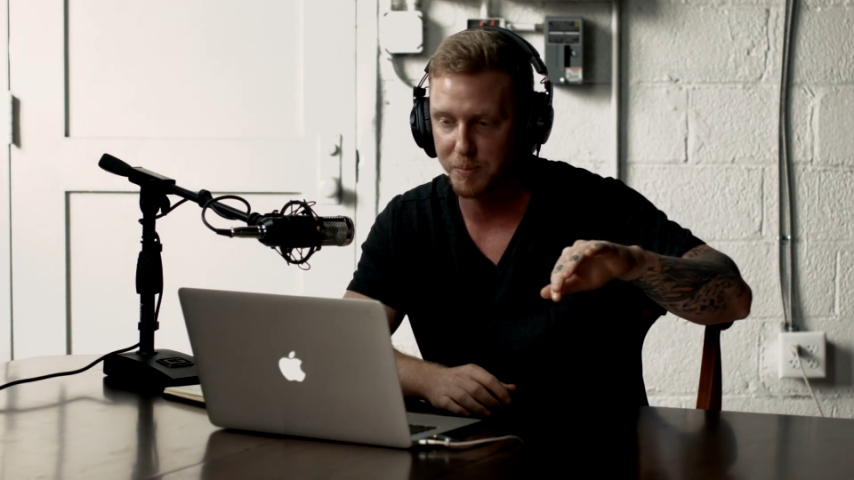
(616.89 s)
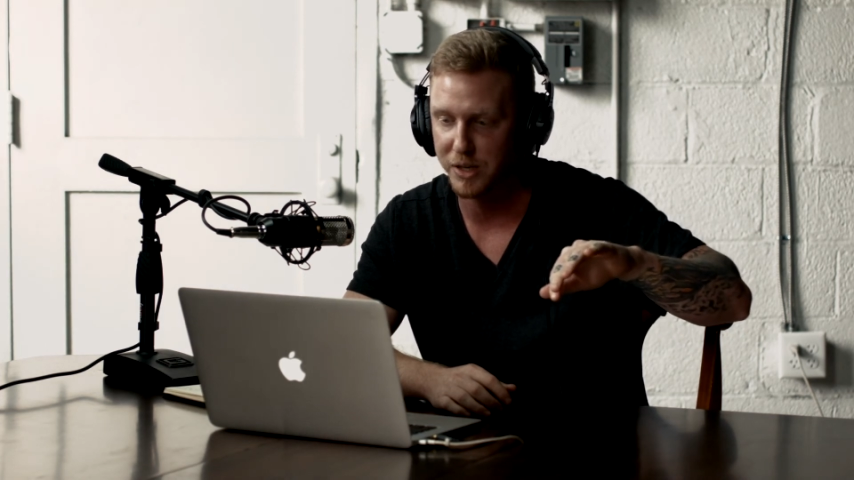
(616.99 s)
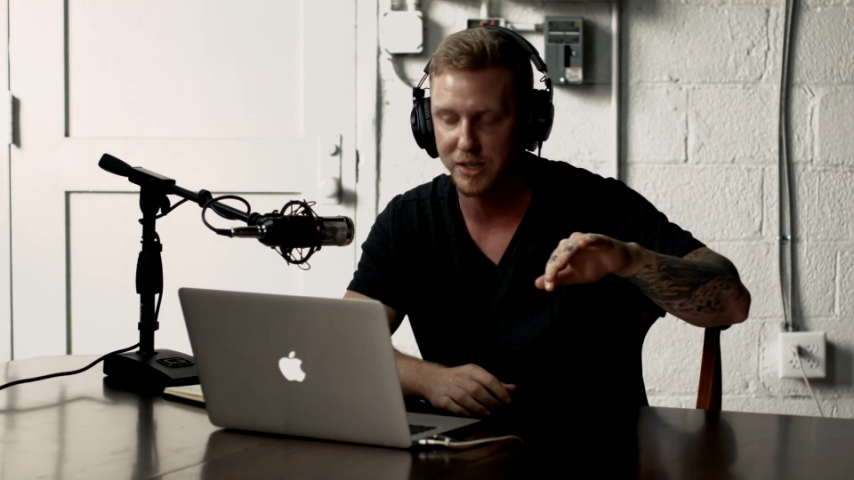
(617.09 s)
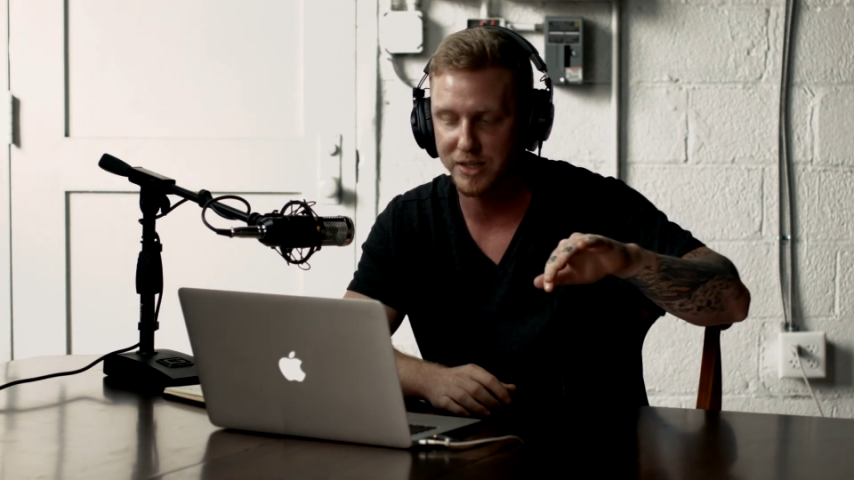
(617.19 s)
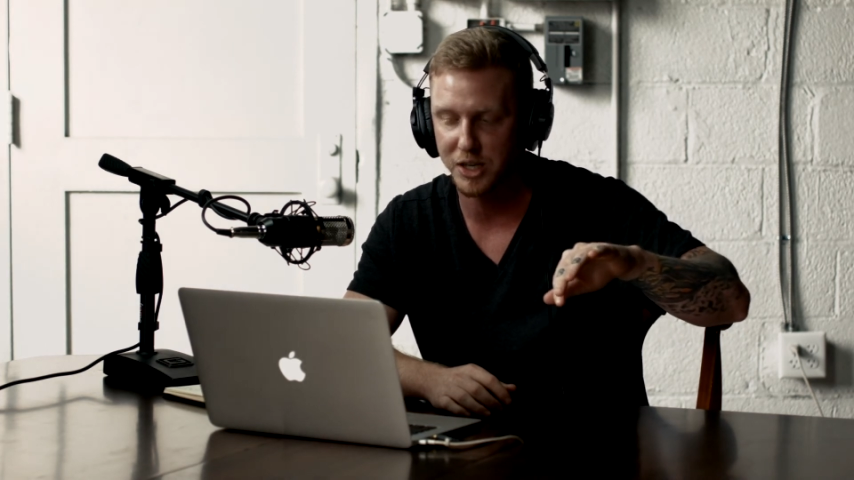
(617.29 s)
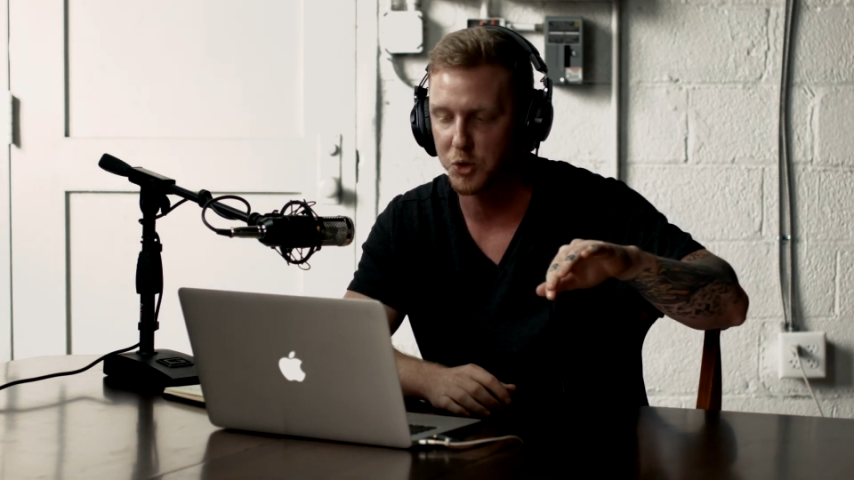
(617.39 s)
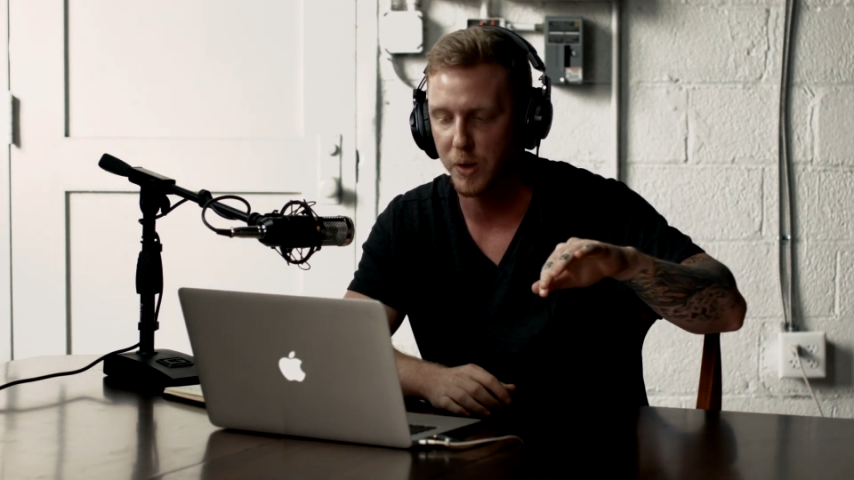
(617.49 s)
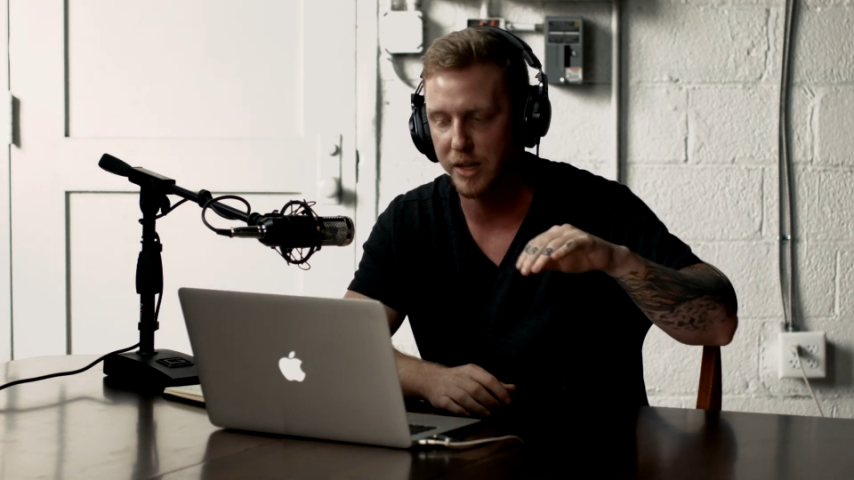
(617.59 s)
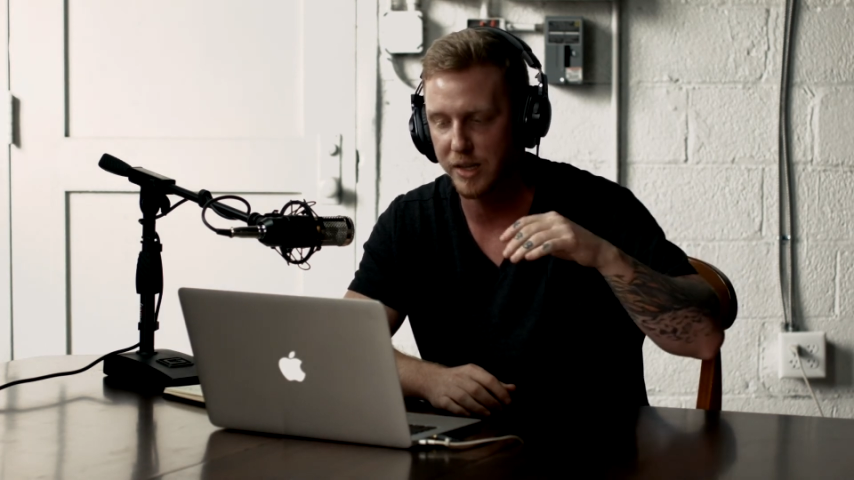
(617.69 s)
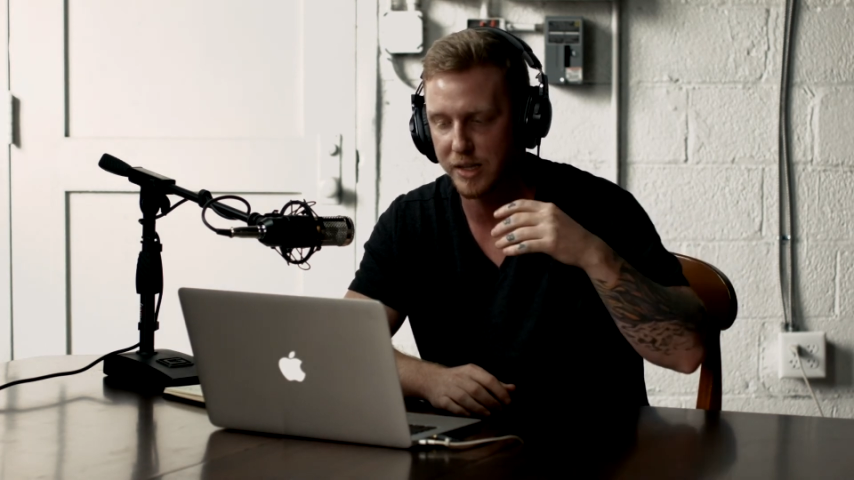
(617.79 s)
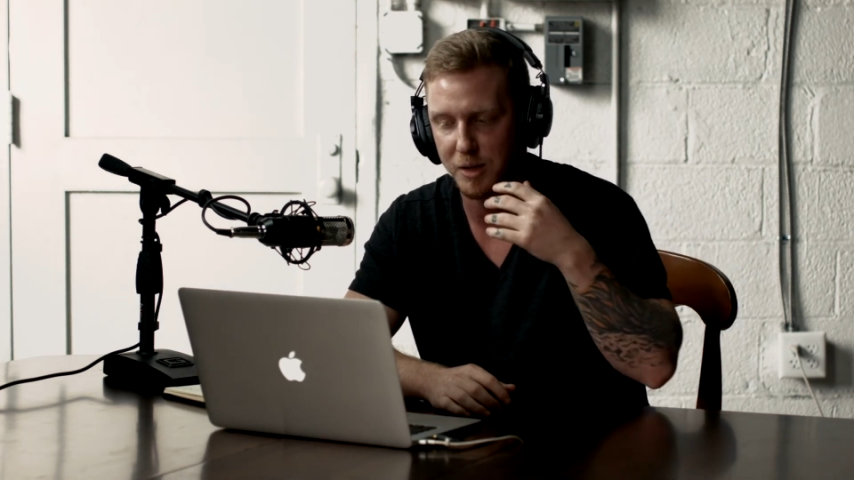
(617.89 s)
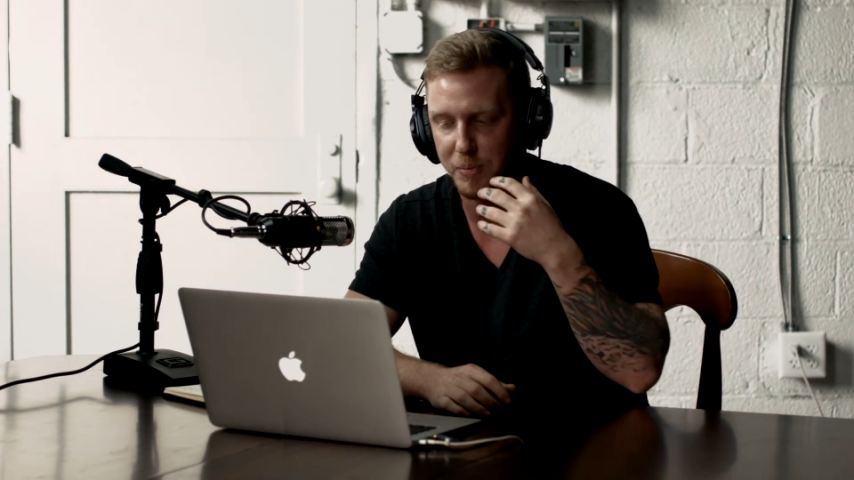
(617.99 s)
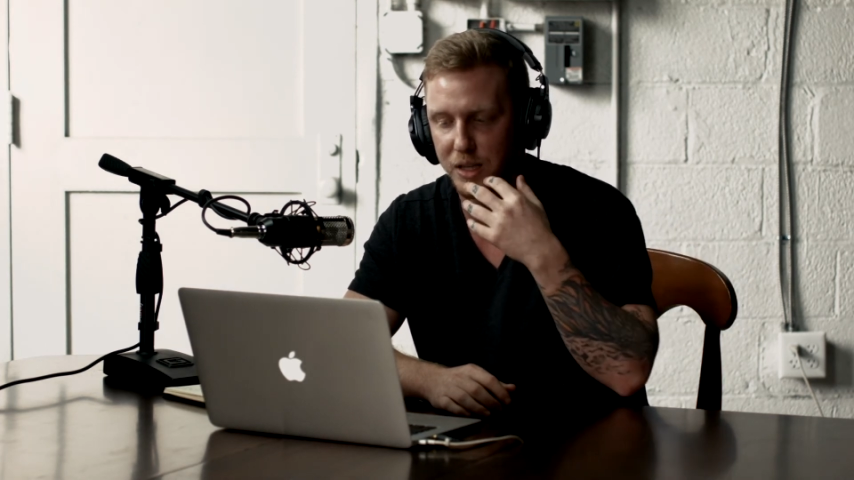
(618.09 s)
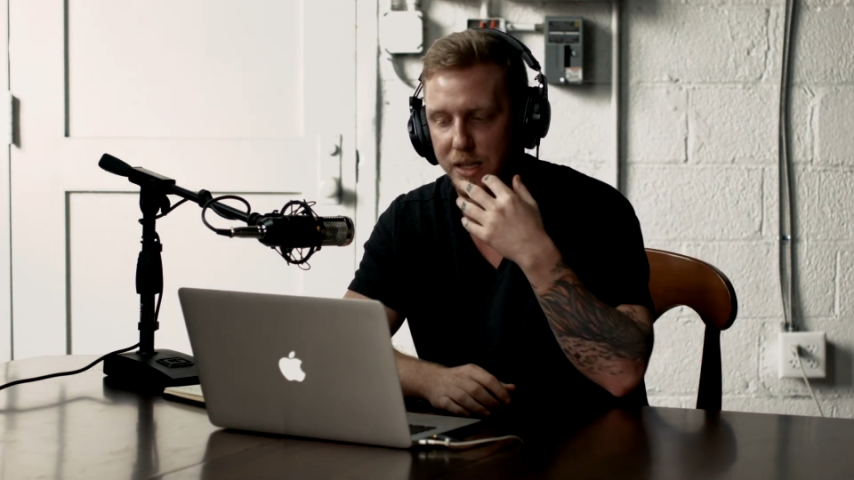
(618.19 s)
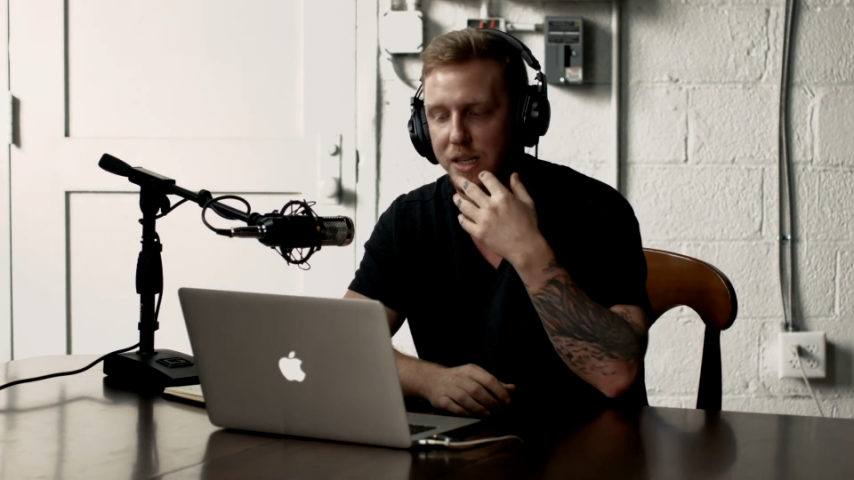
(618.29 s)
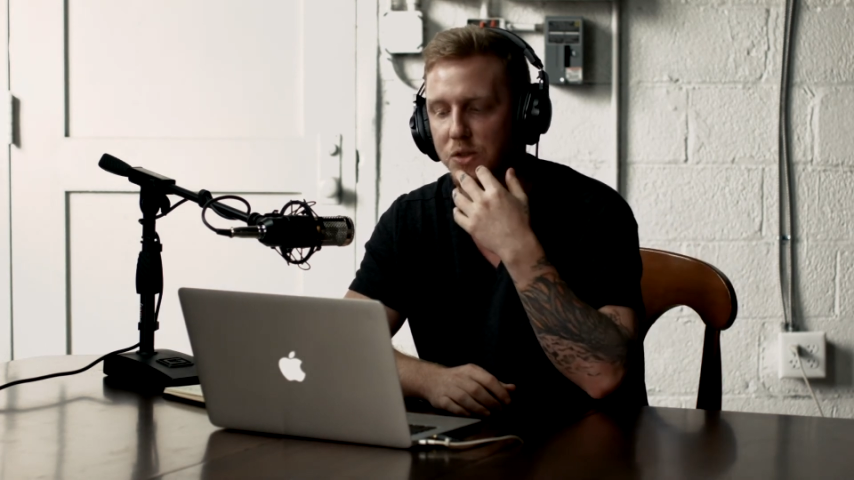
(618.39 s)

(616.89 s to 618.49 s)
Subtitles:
but a sexual ethic typically